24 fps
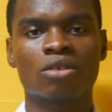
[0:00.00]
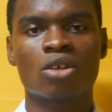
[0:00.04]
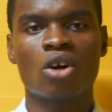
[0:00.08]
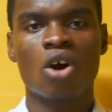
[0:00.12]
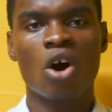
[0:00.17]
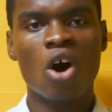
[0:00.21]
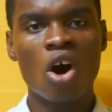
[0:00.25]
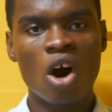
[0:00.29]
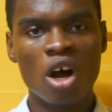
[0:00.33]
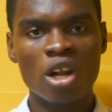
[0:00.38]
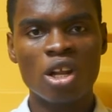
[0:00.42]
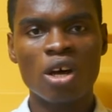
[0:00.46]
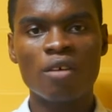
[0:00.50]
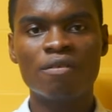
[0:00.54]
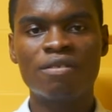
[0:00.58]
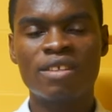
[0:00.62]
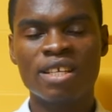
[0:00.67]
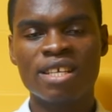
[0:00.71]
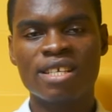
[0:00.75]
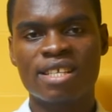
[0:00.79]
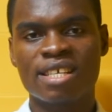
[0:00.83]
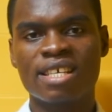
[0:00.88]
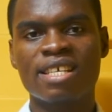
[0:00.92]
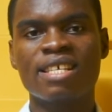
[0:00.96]
All of
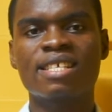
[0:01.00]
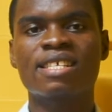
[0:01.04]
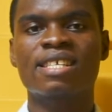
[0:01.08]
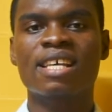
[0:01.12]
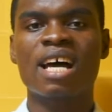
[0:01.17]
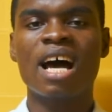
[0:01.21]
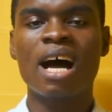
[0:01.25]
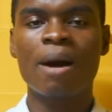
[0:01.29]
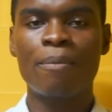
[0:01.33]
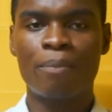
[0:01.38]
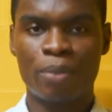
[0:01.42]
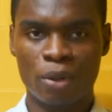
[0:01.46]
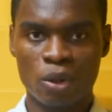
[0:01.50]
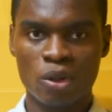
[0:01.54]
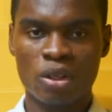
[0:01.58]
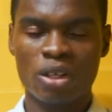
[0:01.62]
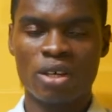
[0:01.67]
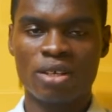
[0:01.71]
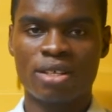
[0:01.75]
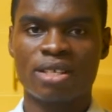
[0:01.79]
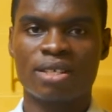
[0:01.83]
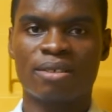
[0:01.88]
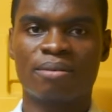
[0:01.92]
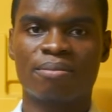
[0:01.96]
these things are
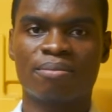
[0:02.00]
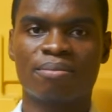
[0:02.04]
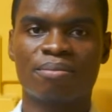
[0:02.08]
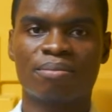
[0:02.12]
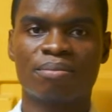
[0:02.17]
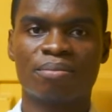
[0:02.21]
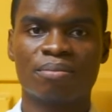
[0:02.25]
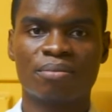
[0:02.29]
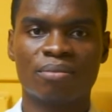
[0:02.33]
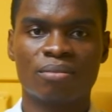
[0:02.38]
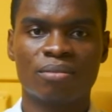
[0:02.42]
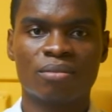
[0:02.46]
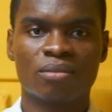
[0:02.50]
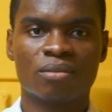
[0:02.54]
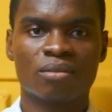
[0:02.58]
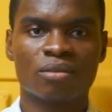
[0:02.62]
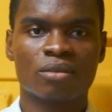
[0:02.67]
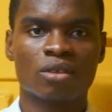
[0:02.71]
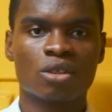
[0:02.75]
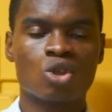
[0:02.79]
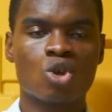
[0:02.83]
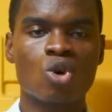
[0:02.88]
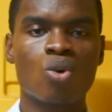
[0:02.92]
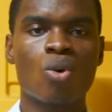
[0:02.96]
products.
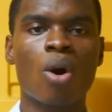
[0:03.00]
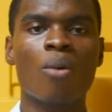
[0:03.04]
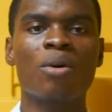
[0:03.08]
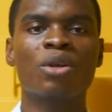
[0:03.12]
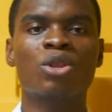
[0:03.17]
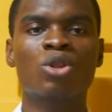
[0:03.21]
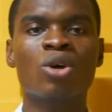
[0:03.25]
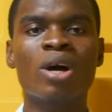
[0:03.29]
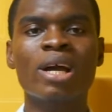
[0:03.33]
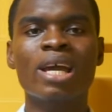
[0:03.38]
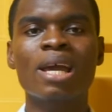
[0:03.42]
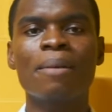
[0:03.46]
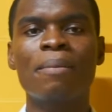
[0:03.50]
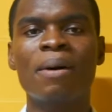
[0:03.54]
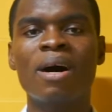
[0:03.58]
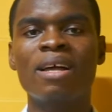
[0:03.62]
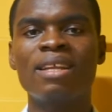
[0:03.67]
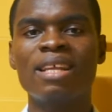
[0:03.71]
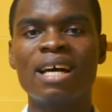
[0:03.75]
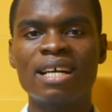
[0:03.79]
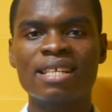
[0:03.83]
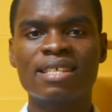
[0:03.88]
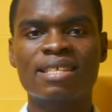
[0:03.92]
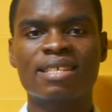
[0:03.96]
So when we talk
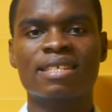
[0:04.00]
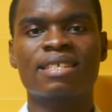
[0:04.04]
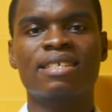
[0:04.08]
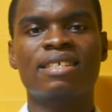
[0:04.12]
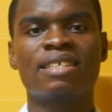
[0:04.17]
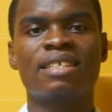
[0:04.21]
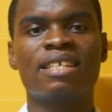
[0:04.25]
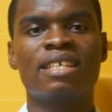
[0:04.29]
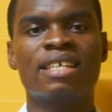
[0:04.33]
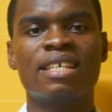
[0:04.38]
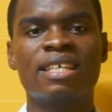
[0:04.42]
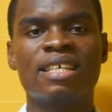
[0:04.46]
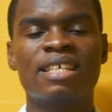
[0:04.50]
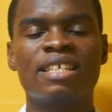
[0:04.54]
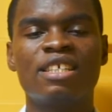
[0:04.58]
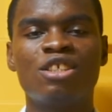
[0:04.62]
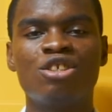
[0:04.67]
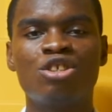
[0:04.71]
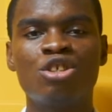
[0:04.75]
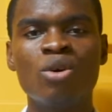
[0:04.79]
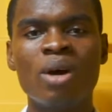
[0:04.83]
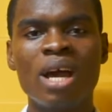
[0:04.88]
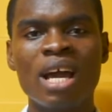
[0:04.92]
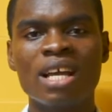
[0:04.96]
about that,
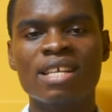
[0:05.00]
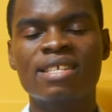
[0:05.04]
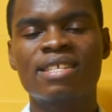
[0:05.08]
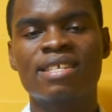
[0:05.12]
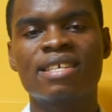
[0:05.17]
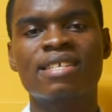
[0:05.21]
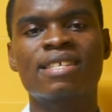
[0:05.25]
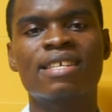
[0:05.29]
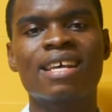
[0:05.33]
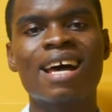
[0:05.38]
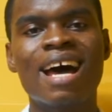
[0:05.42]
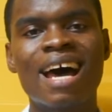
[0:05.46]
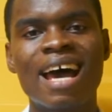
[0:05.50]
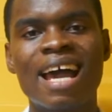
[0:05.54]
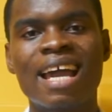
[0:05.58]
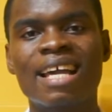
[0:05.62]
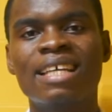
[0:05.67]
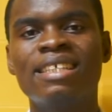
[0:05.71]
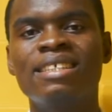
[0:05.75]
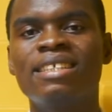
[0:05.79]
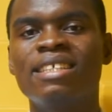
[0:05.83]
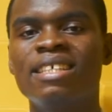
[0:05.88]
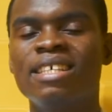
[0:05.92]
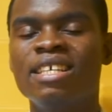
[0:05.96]
UX
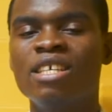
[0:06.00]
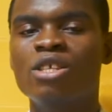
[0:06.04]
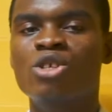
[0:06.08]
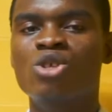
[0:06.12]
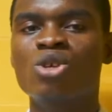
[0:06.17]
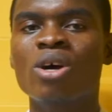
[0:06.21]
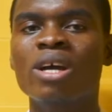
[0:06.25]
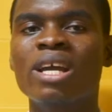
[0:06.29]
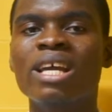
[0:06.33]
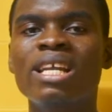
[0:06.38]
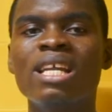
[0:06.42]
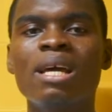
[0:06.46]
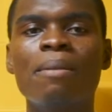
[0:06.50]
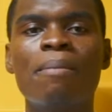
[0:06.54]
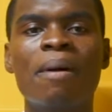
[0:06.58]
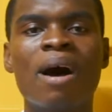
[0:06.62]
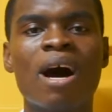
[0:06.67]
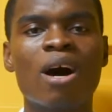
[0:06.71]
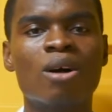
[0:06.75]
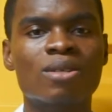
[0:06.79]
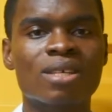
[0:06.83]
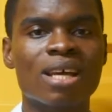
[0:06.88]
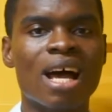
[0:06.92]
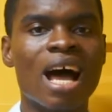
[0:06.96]
design is talking
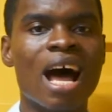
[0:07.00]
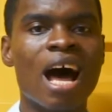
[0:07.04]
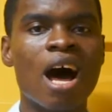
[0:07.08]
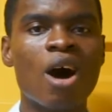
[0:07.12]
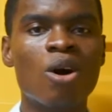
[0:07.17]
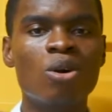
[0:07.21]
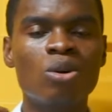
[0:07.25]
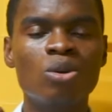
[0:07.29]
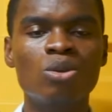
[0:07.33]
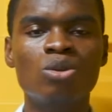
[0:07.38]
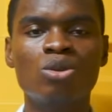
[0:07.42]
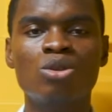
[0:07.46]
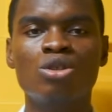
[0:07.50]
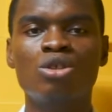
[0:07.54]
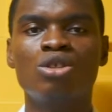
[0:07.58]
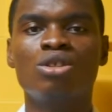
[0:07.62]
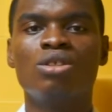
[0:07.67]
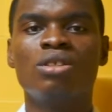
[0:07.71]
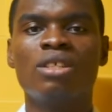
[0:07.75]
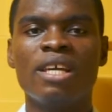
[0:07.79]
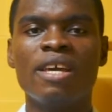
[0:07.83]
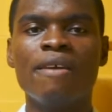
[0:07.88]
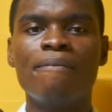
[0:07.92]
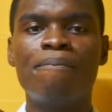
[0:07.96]
about how
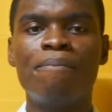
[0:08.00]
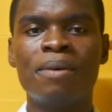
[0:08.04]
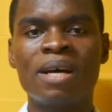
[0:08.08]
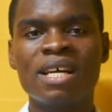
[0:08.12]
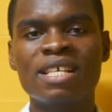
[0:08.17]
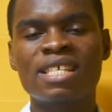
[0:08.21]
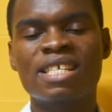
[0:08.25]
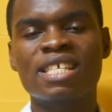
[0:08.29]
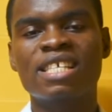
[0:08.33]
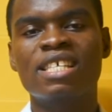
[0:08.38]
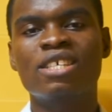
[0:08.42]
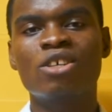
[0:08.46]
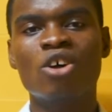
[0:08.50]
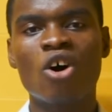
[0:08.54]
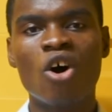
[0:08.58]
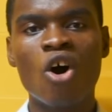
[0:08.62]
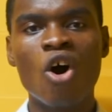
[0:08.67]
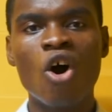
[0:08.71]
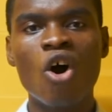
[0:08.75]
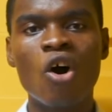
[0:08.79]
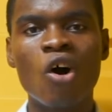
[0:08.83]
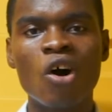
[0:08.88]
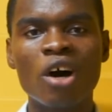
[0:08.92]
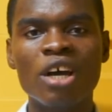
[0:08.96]
a person
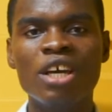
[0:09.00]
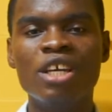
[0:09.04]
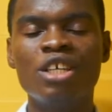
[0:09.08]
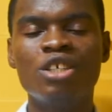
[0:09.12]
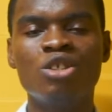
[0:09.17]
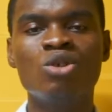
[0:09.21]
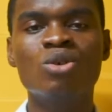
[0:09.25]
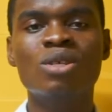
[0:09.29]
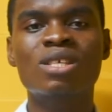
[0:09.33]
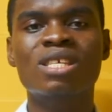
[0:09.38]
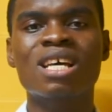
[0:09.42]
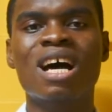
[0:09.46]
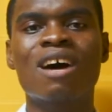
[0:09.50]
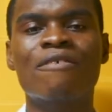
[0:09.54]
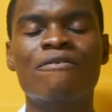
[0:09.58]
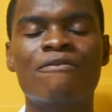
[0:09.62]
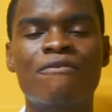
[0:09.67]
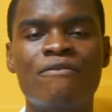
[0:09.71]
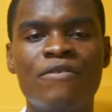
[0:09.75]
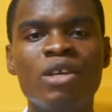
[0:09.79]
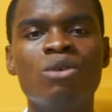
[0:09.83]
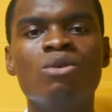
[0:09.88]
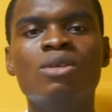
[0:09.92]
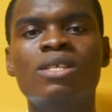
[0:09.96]
or a user
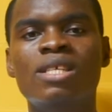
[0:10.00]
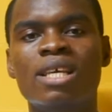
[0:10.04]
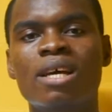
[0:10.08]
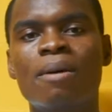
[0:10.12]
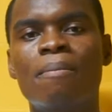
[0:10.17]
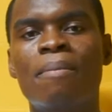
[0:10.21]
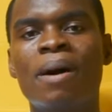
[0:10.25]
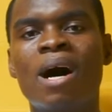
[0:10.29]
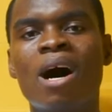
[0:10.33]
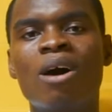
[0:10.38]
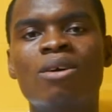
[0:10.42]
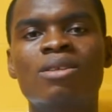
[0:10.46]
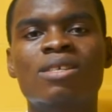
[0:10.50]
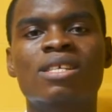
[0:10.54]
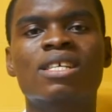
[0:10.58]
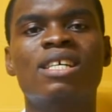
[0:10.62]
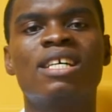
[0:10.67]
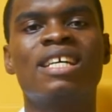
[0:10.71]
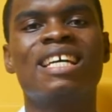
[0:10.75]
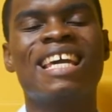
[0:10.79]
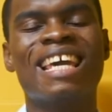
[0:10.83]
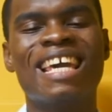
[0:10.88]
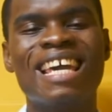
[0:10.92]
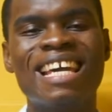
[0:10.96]
feels about
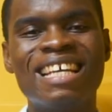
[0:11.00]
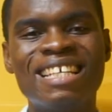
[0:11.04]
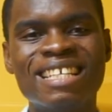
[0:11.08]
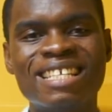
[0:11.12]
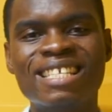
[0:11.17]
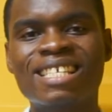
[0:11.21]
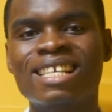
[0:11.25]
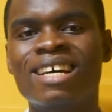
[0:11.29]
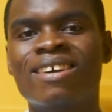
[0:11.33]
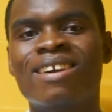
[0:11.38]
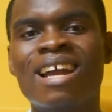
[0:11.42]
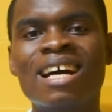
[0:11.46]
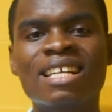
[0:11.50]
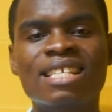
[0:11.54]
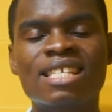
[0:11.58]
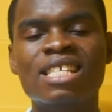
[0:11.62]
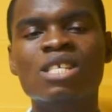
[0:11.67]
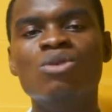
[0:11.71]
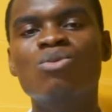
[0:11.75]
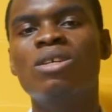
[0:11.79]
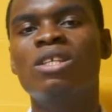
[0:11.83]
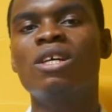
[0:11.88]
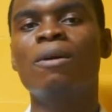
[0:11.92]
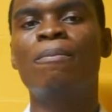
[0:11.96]

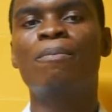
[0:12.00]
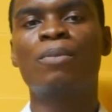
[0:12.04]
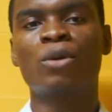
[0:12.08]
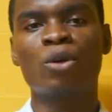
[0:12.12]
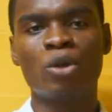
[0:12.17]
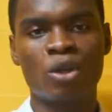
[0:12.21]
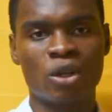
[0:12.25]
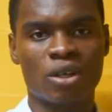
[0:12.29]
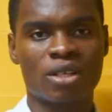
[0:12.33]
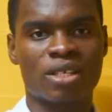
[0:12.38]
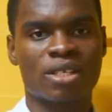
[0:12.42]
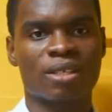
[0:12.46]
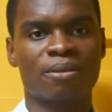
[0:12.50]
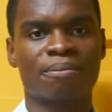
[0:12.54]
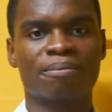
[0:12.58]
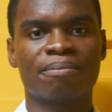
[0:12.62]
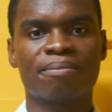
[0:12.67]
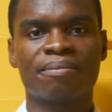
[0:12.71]
interacting with the product.